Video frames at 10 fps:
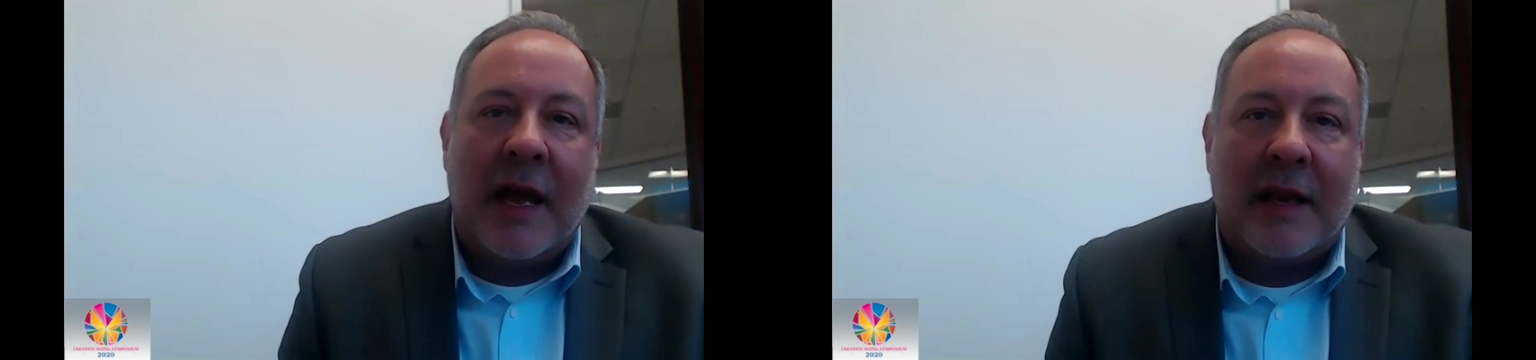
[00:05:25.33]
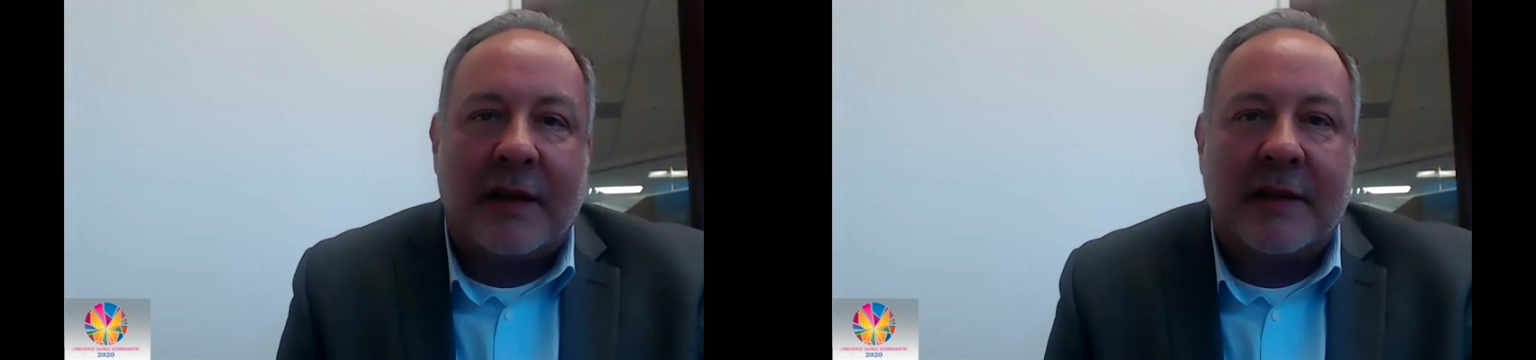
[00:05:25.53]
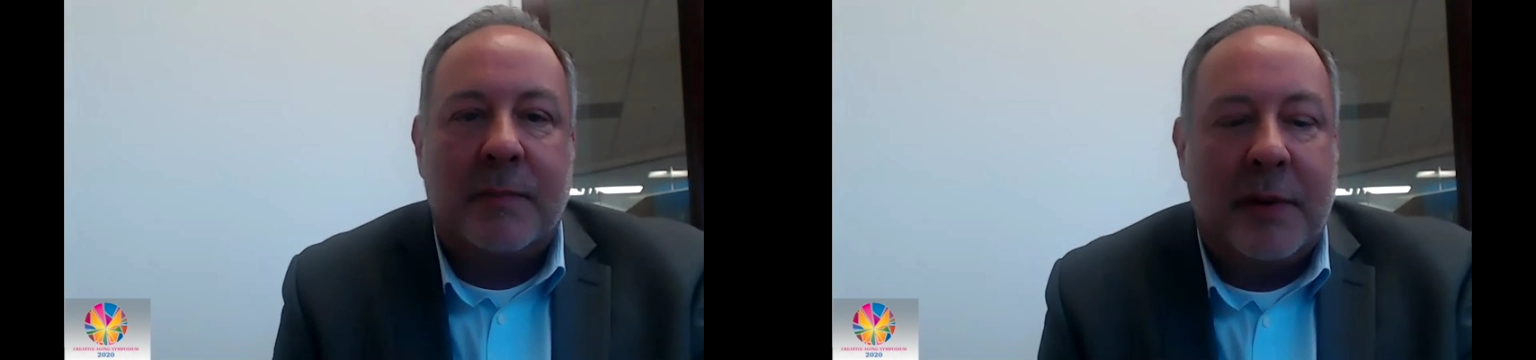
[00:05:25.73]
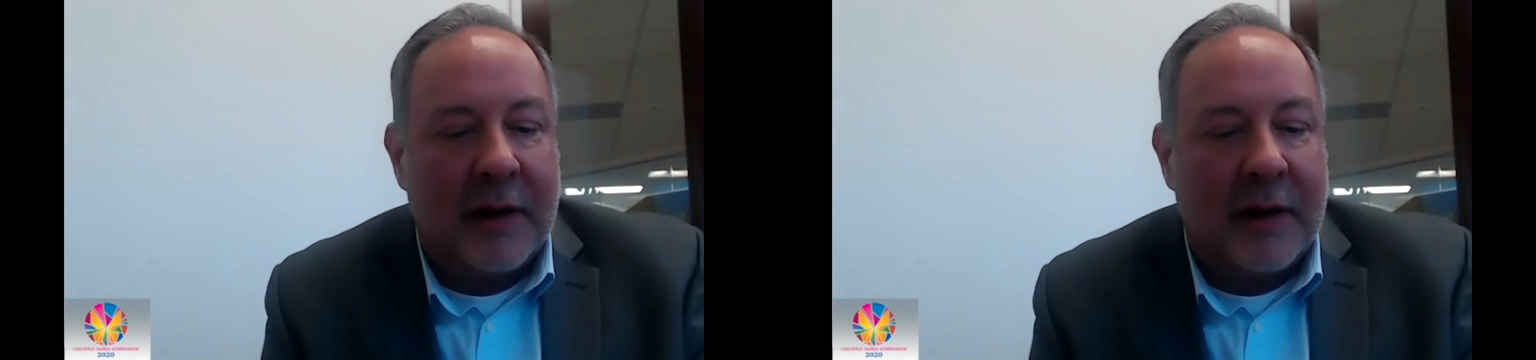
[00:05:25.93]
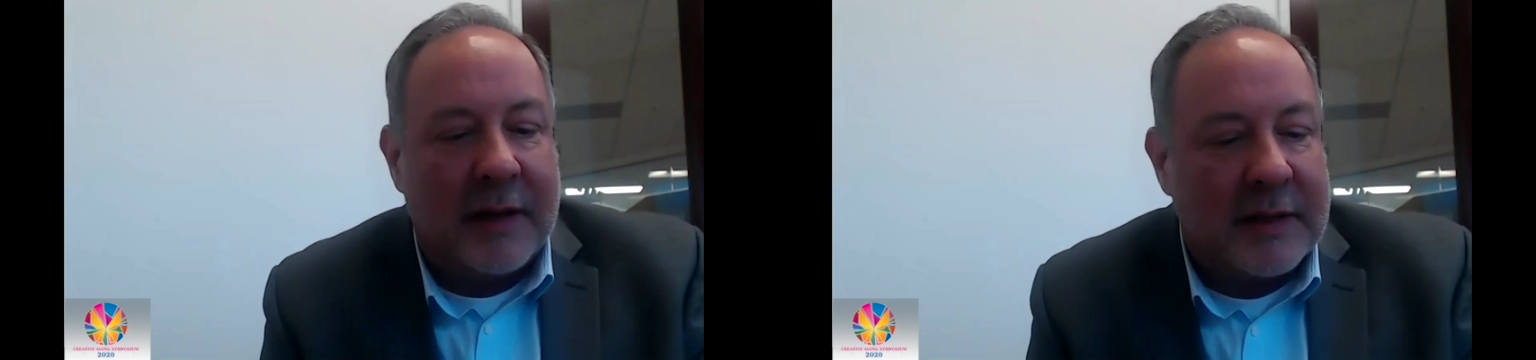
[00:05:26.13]
and
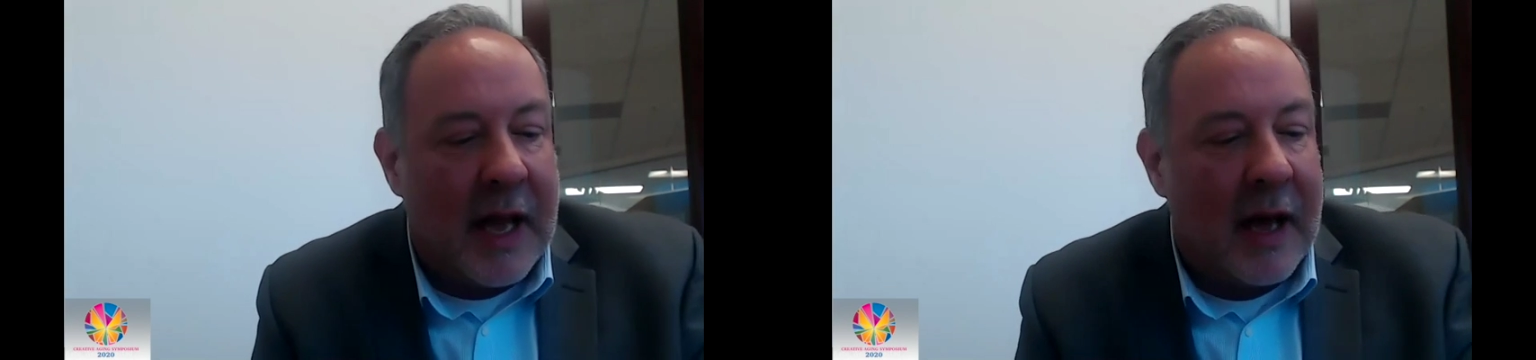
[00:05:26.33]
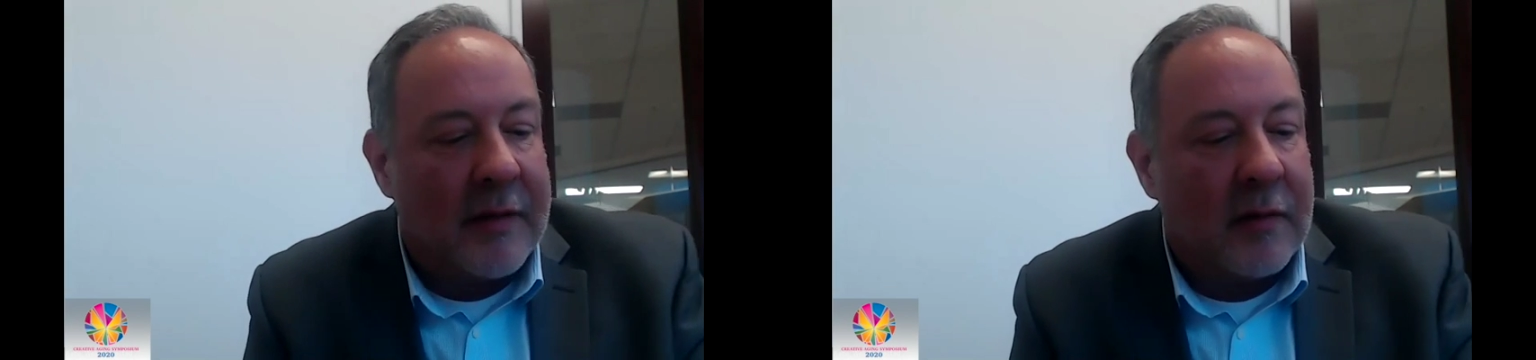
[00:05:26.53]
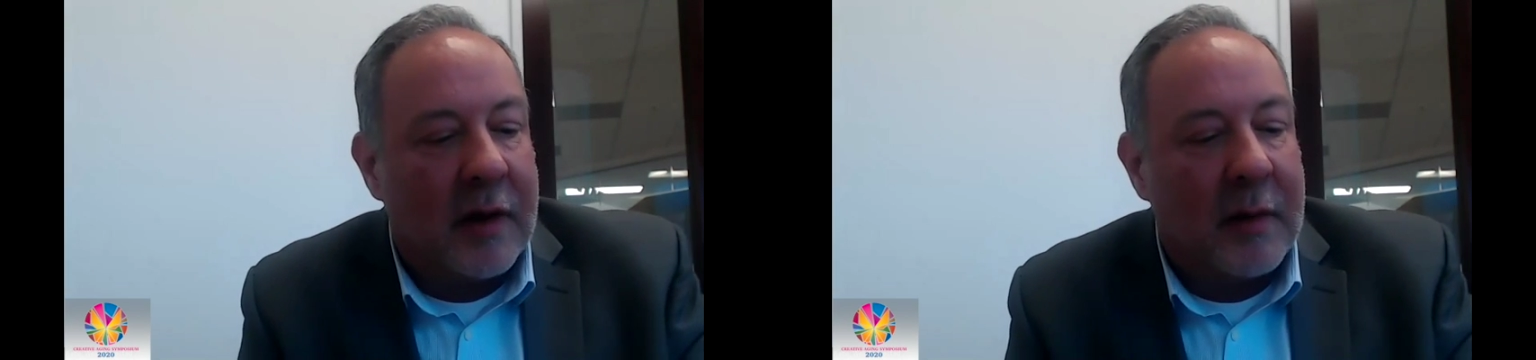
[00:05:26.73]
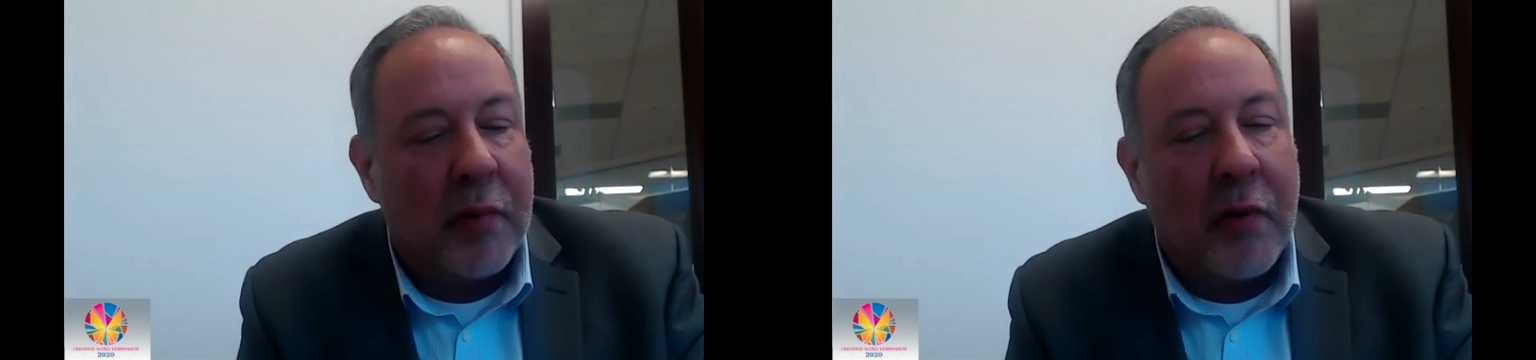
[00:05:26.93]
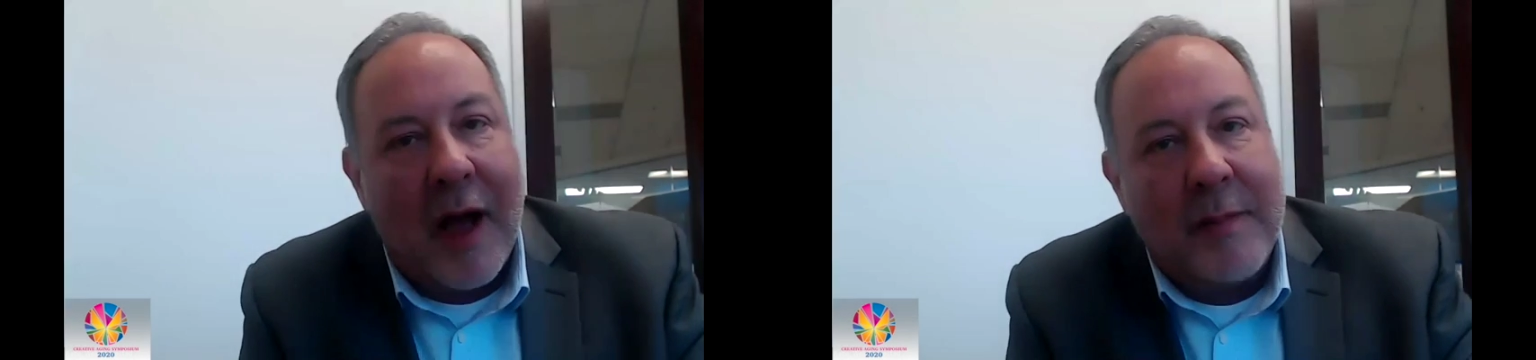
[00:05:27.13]
experience gathering
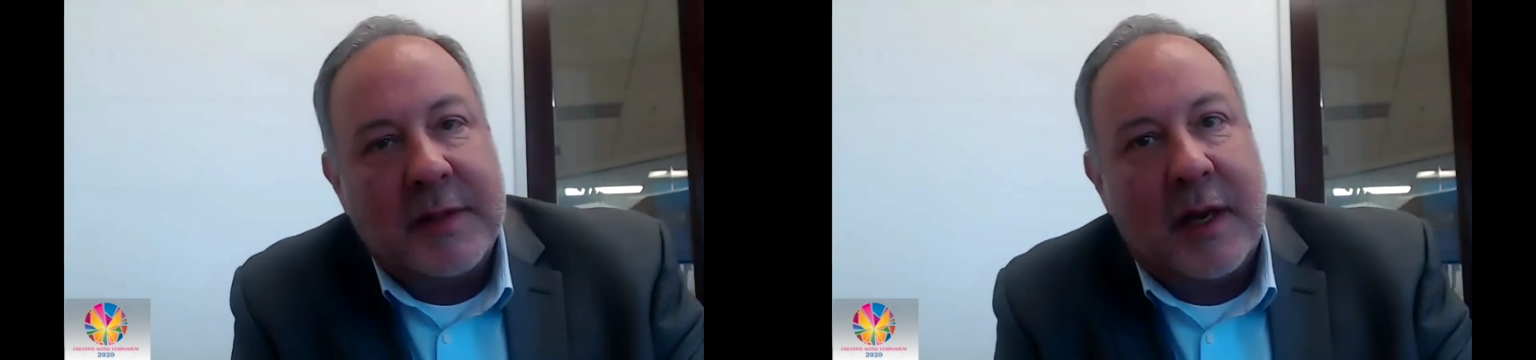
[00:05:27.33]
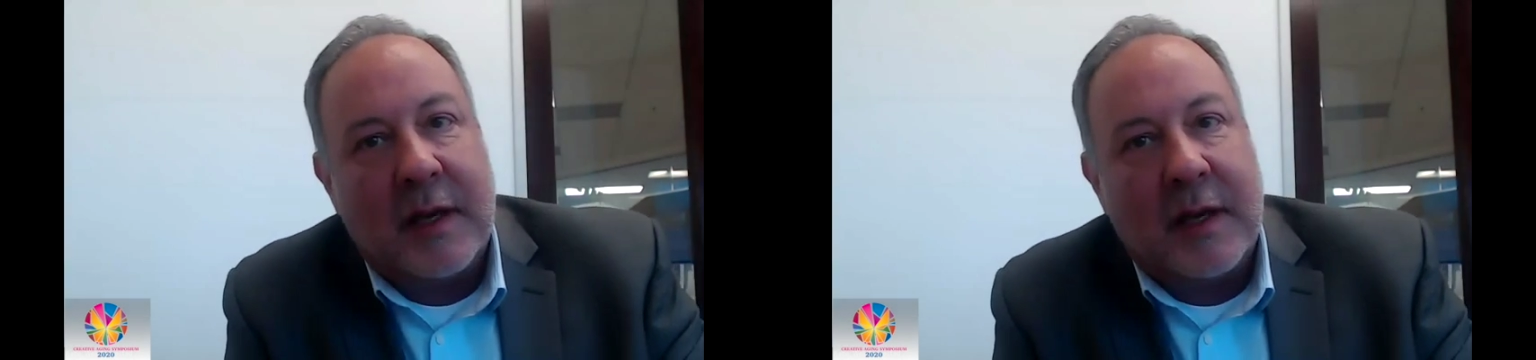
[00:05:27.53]
primes